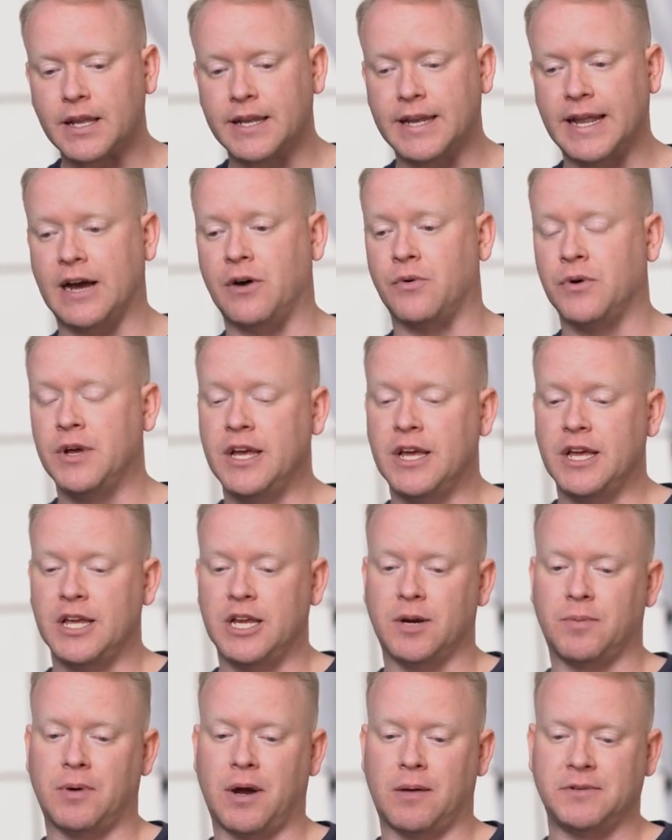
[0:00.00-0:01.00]
Now,
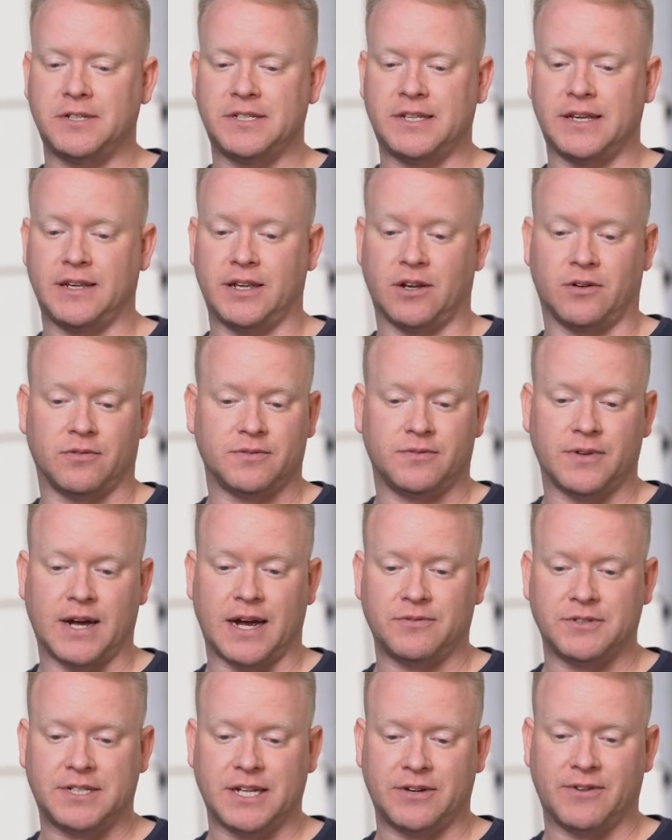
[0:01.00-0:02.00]
you're probably saying, you know,
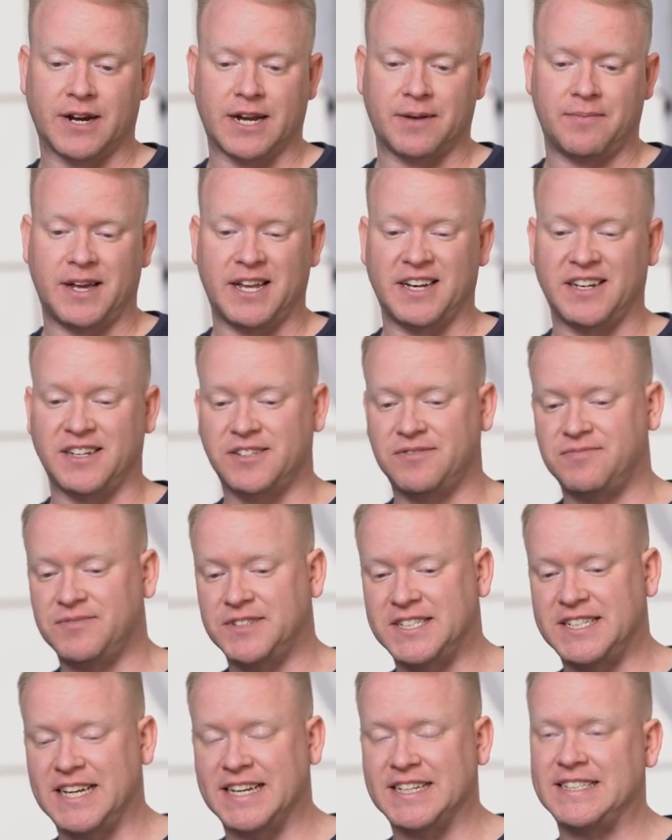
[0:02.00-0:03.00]
I would say recommend
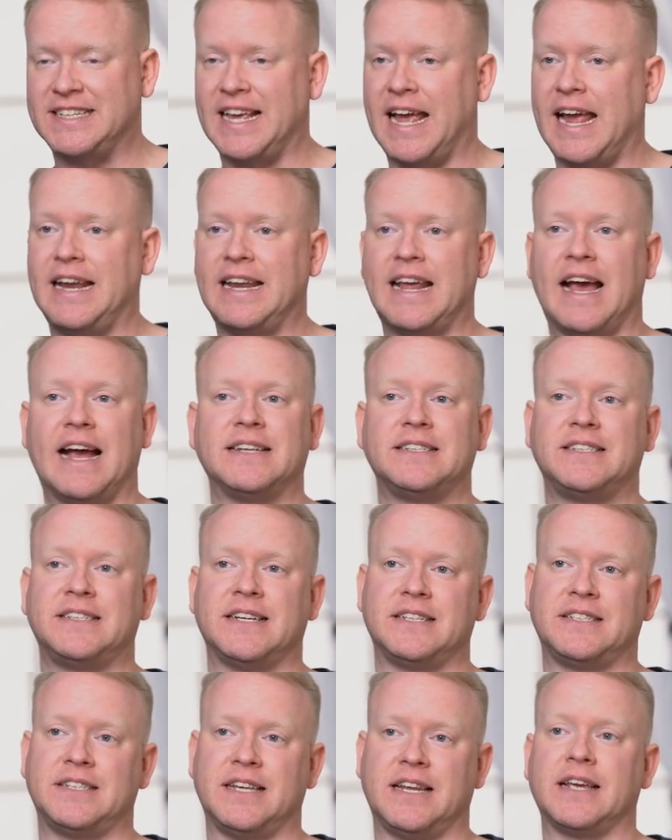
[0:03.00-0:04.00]
6 to 8 ad
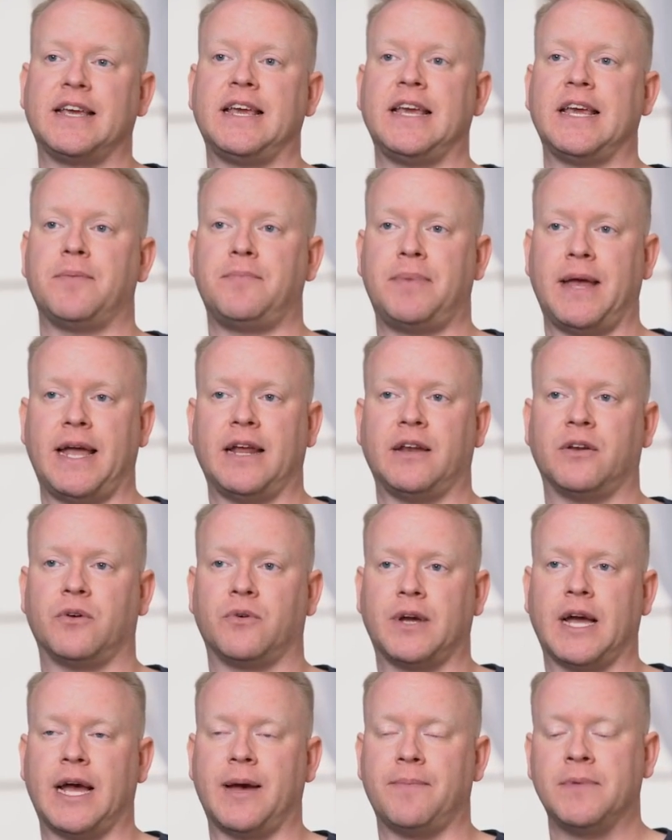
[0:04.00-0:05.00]
sets in a campaign,
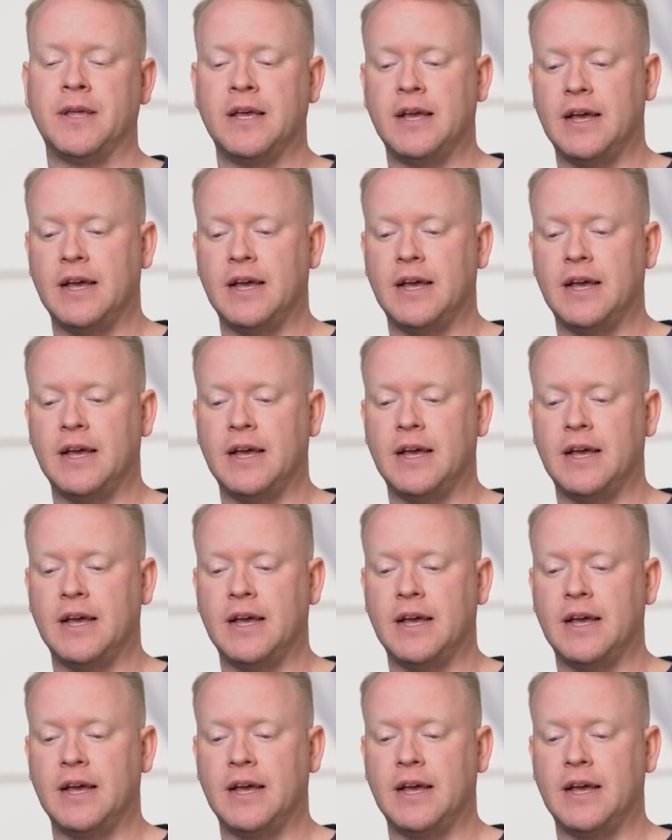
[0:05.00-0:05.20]
okay?